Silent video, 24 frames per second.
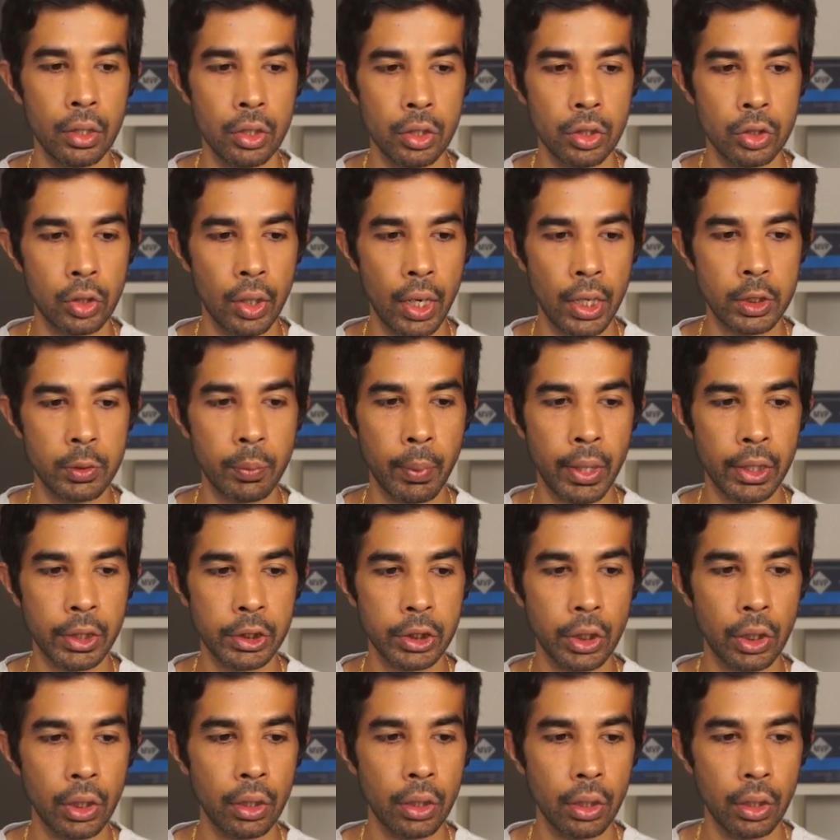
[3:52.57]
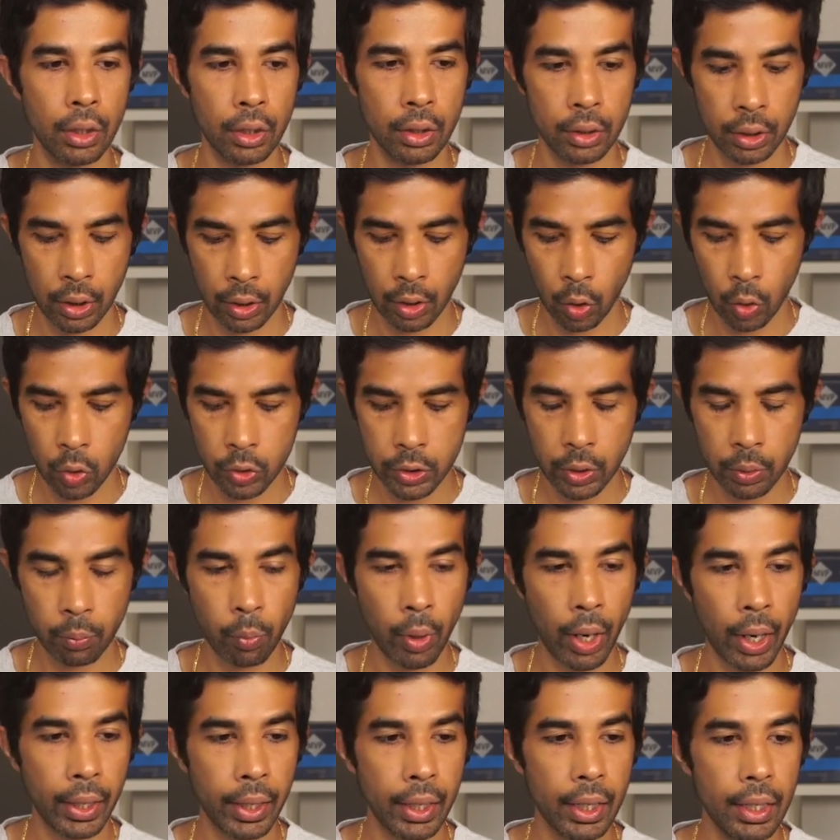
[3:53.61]
So let's make sure the closing
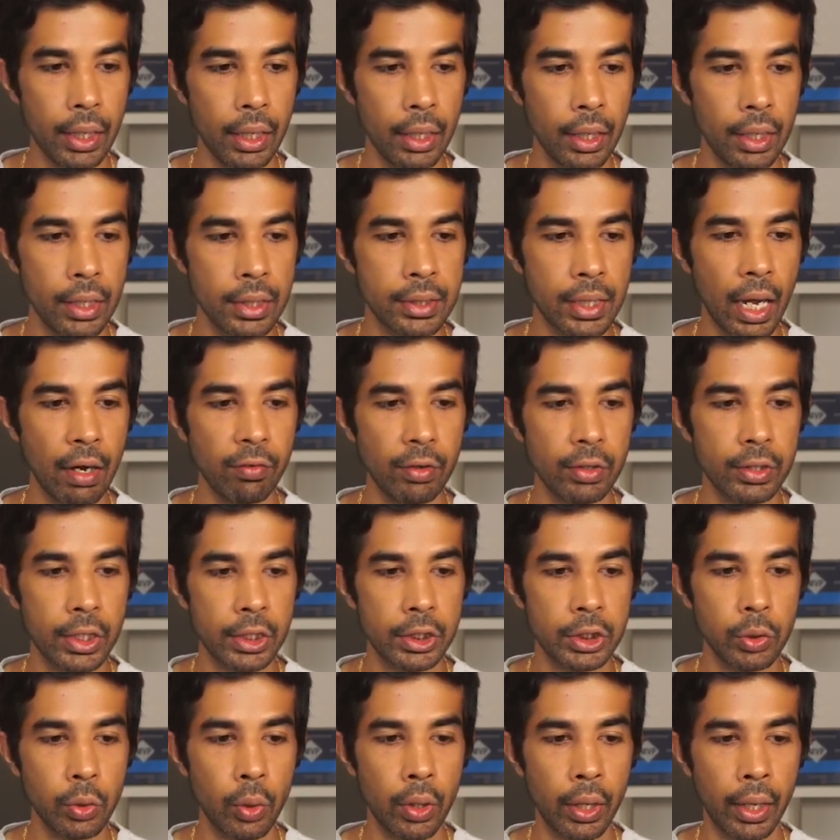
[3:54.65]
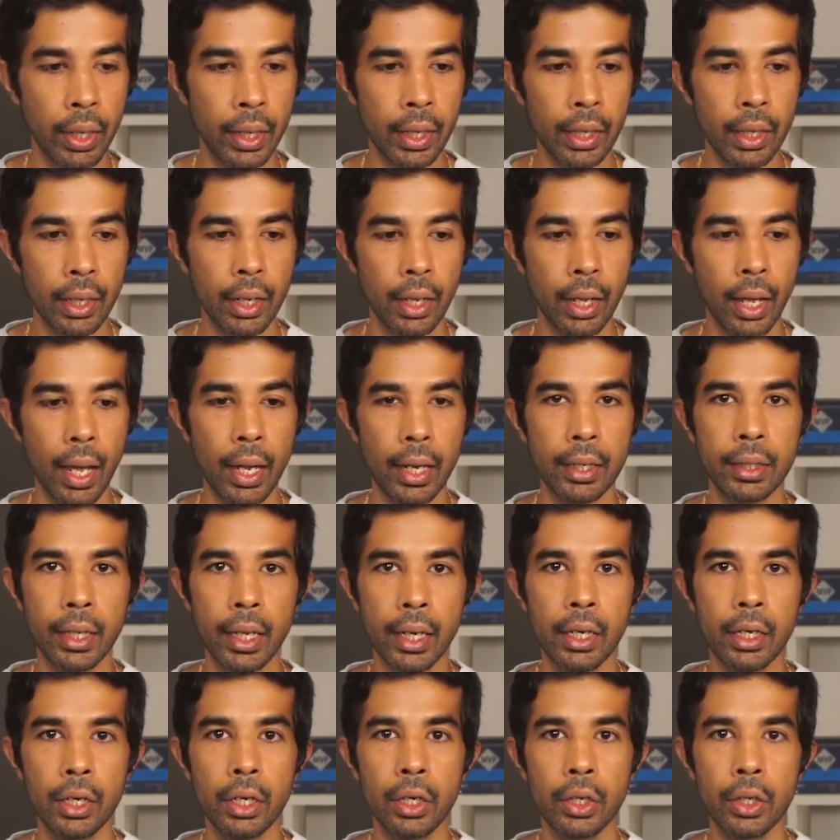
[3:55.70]
bracket is after the to array and
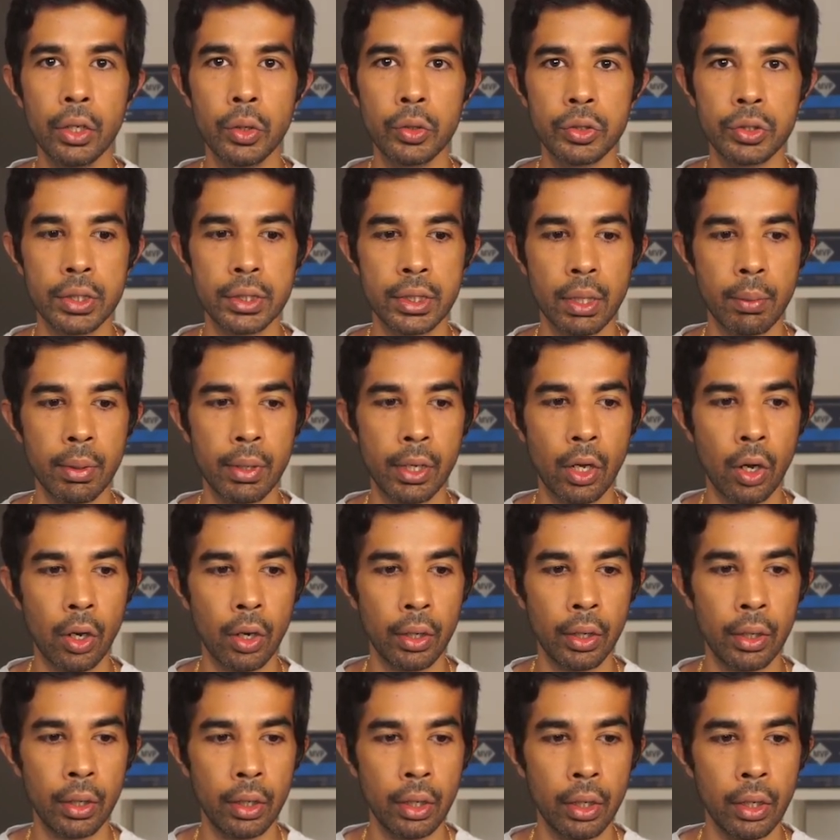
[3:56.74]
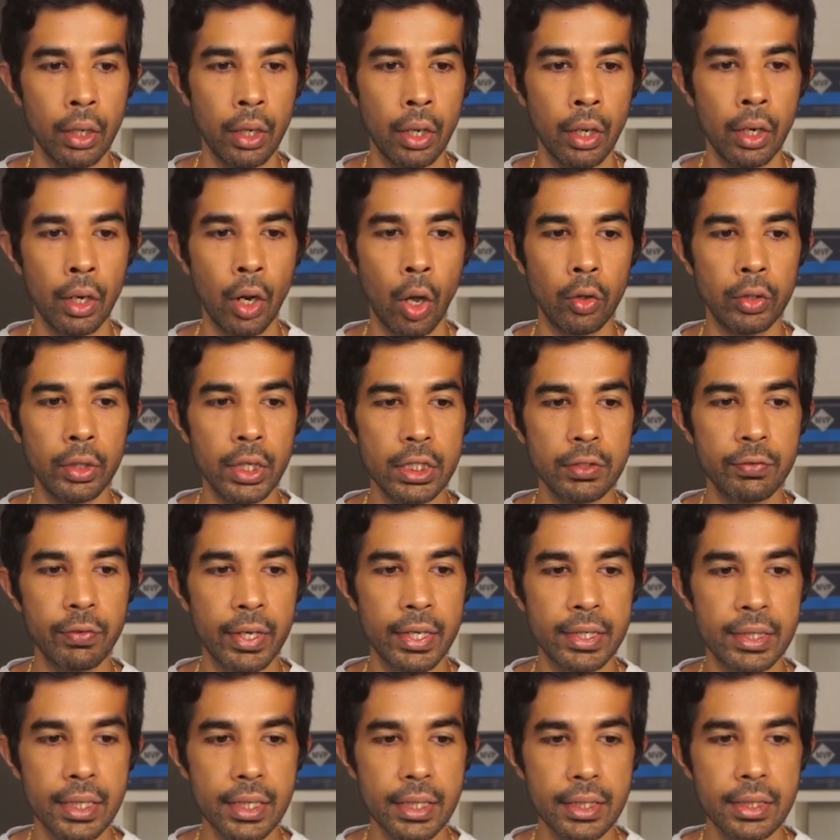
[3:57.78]
then use the semicolon. Now this
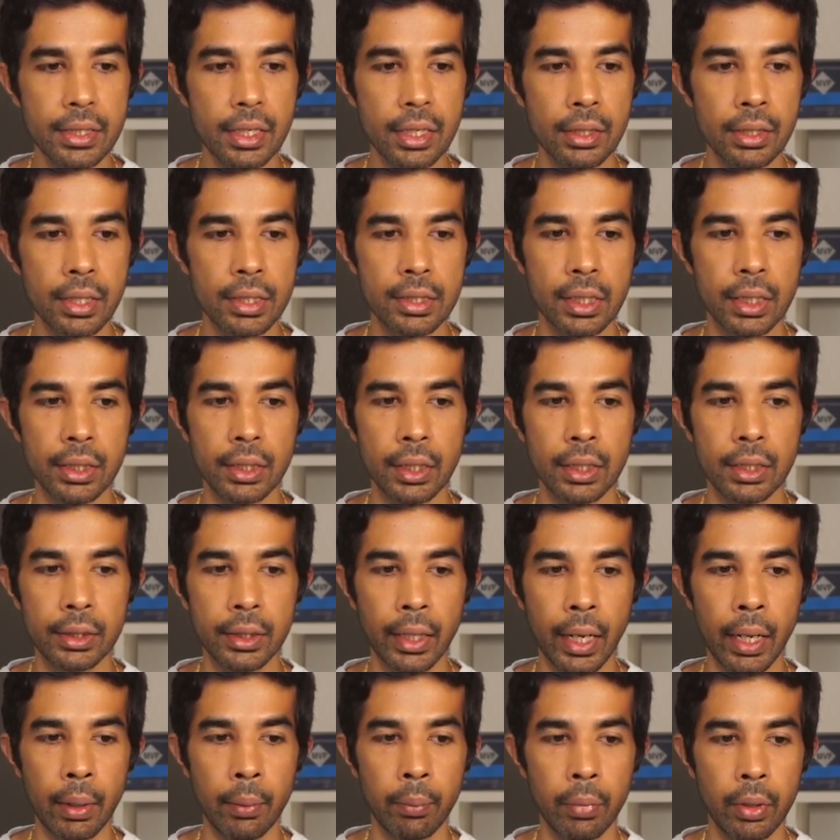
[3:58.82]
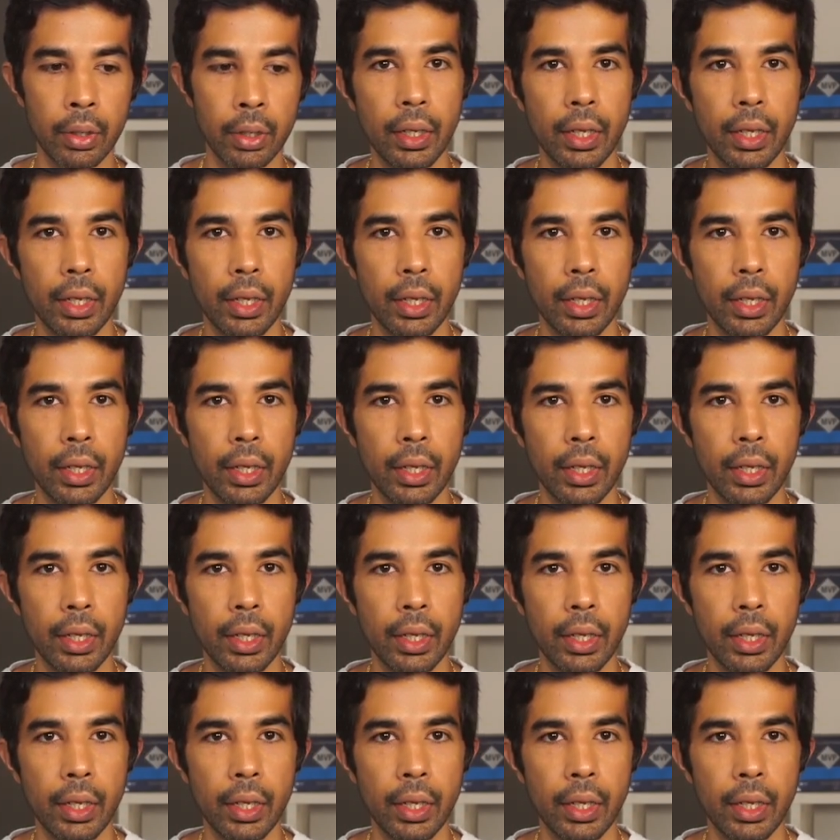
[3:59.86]
fixes this return type.